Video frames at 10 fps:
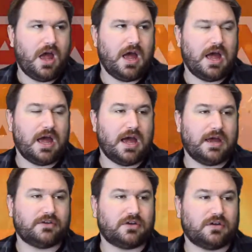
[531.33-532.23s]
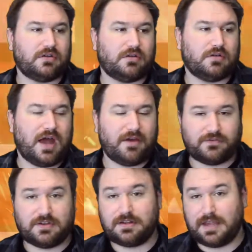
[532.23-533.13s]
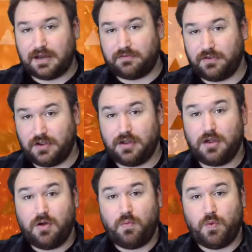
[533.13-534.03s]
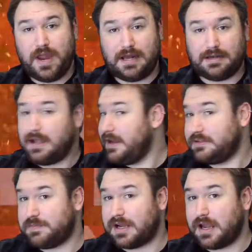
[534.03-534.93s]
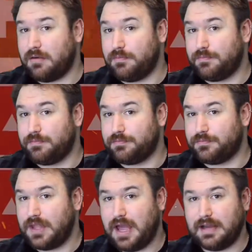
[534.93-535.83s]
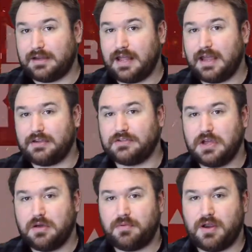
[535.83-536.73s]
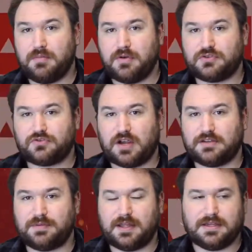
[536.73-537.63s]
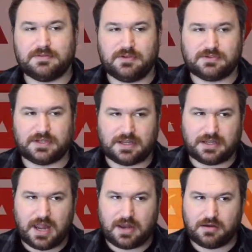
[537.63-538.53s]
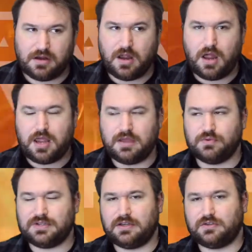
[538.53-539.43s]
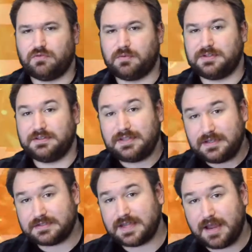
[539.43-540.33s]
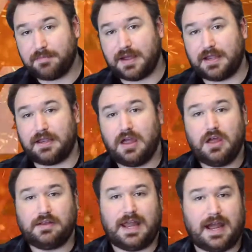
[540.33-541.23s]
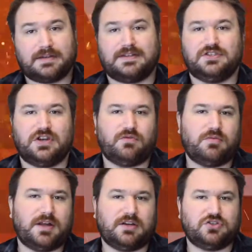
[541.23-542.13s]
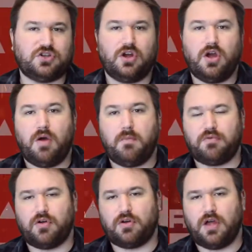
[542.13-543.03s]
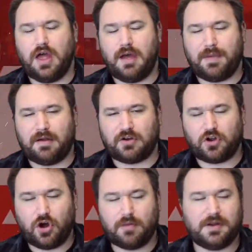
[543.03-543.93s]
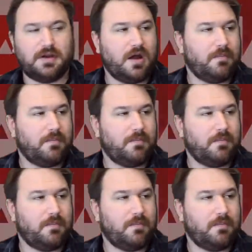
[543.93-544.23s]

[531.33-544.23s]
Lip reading: And after the advert, we had Elias back out, and Elias pretty much tried to play his music again. He was interrupted this time by the acting general manager, Baron Corbin.